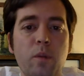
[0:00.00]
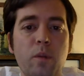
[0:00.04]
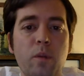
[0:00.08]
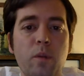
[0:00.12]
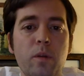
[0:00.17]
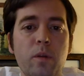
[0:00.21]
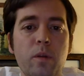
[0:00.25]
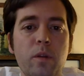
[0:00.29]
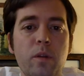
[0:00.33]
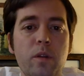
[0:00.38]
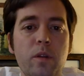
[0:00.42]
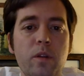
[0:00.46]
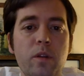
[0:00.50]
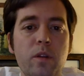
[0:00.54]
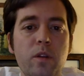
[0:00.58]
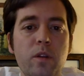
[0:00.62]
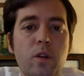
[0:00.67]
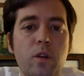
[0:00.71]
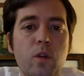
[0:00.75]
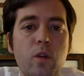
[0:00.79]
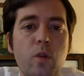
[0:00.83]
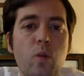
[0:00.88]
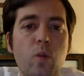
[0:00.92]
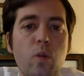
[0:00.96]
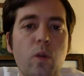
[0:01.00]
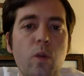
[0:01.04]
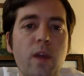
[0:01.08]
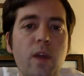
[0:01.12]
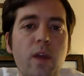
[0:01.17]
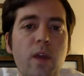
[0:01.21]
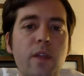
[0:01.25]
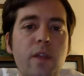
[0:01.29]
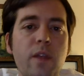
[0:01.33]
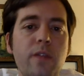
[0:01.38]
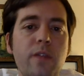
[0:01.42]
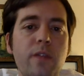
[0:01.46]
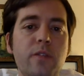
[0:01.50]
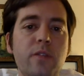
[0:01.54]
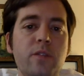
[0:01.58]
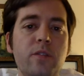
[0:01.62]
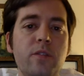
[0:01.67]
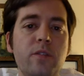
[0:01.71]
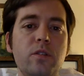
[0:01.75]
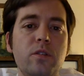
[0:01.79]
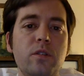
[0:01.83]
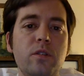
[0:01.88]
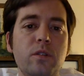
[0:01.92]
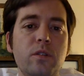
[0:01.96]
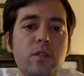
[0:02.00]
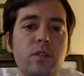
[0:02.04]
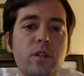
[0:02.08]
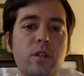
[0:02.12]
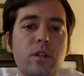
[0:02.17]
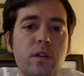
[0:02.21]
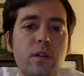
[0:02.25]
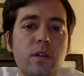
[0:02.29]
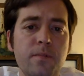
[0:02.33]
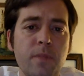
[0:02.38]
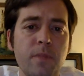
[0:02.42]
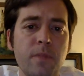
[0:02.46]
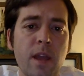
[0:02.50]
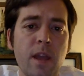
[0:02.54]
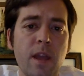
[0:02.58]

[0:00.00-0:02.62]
but the way that the